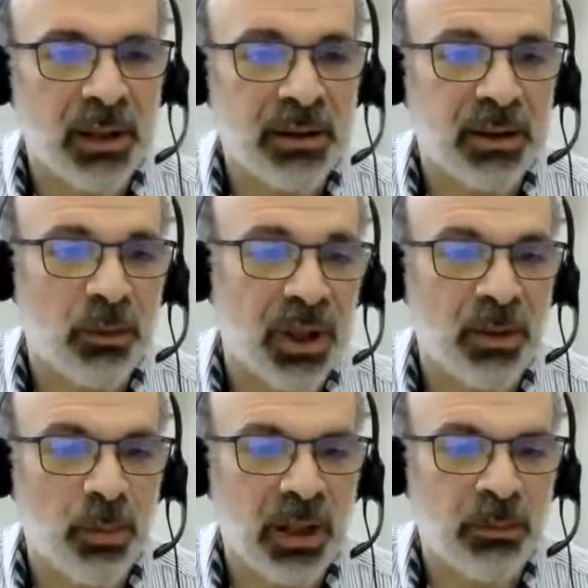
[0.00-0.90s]

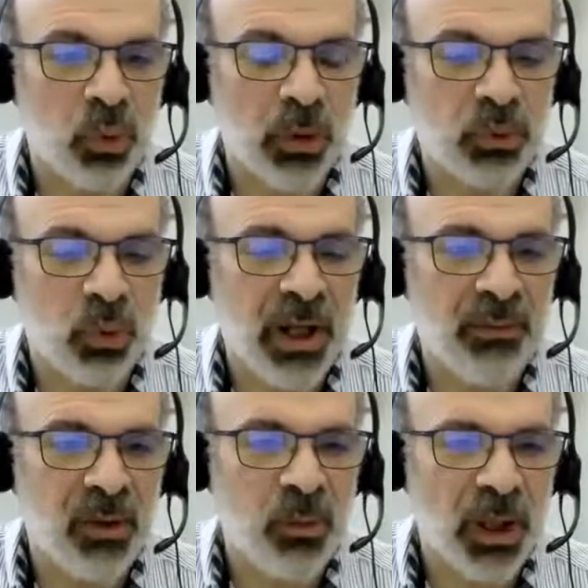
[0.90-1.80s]
correctly mined block to
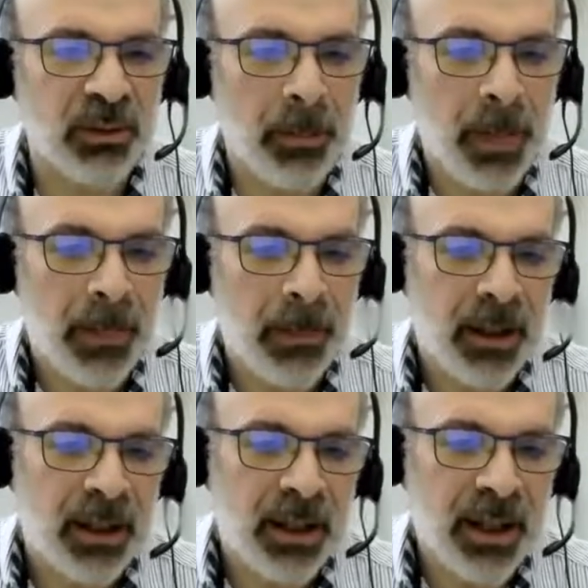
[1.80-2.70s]
everyone.
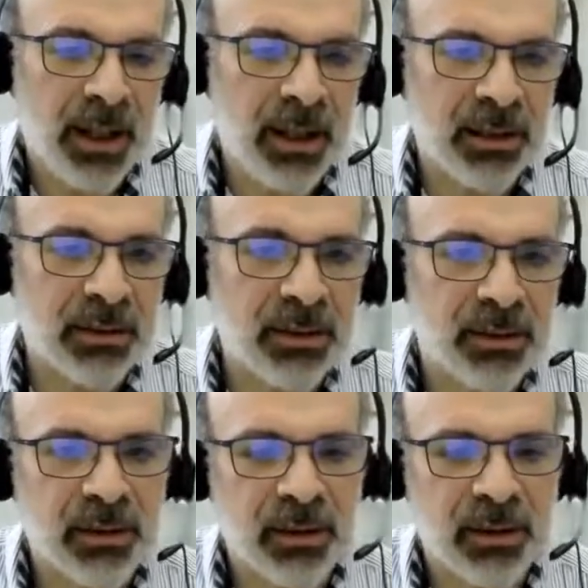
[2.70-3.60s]
And
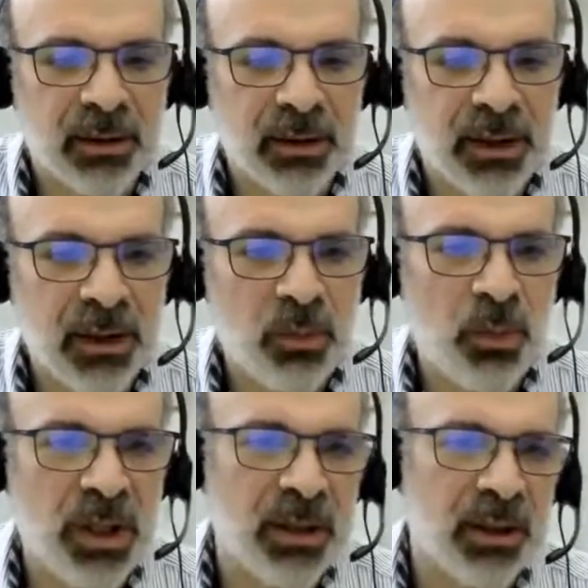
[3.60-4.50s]
if
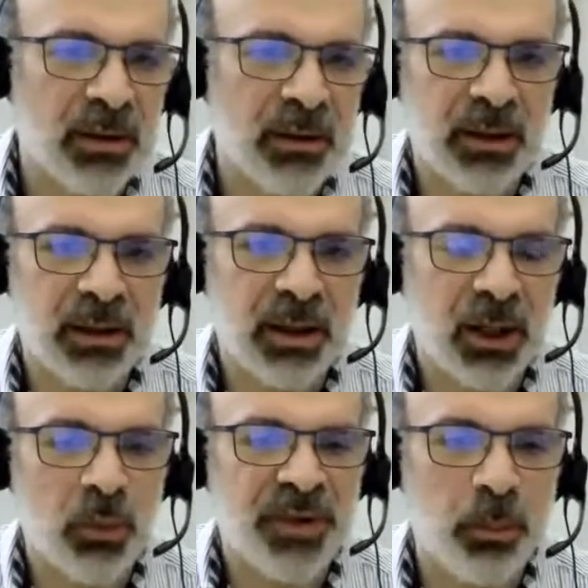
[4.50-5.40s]
we
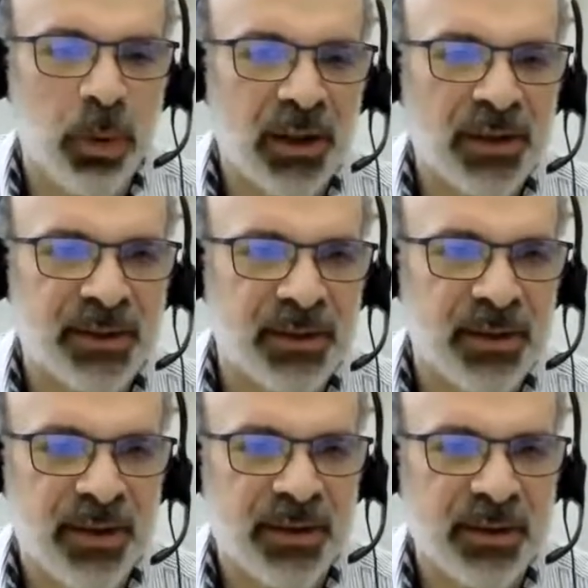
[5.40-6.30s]
kind of sparsed
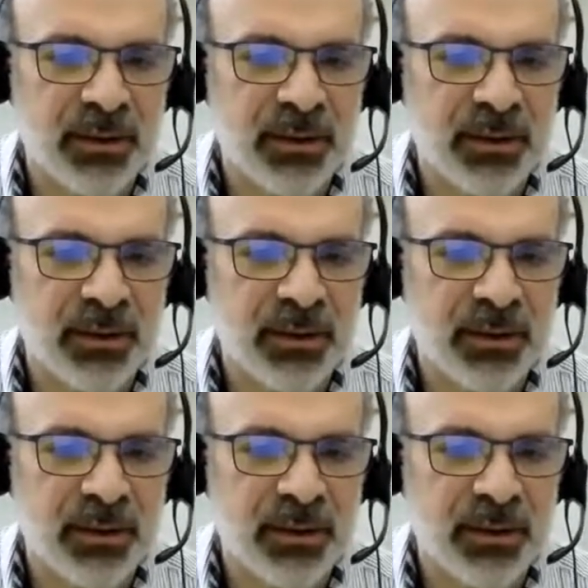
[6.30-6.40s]
this,